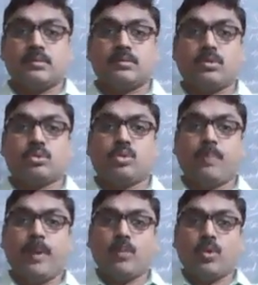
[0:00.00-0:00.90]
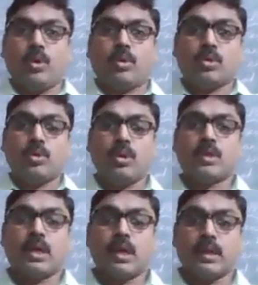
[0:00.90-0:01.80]
So Supreme Court
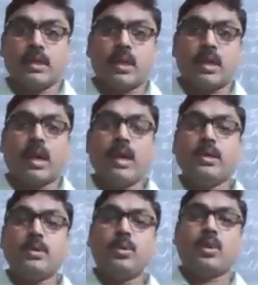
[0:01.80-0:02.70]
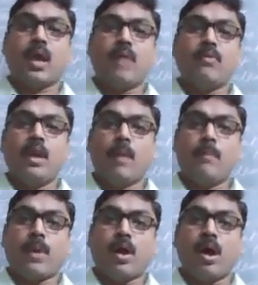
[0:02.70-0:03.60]
ruled that right to travel
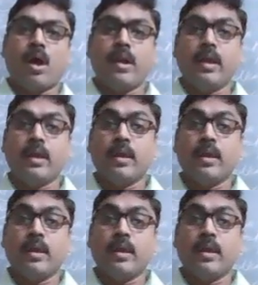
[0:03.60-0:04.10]
abroad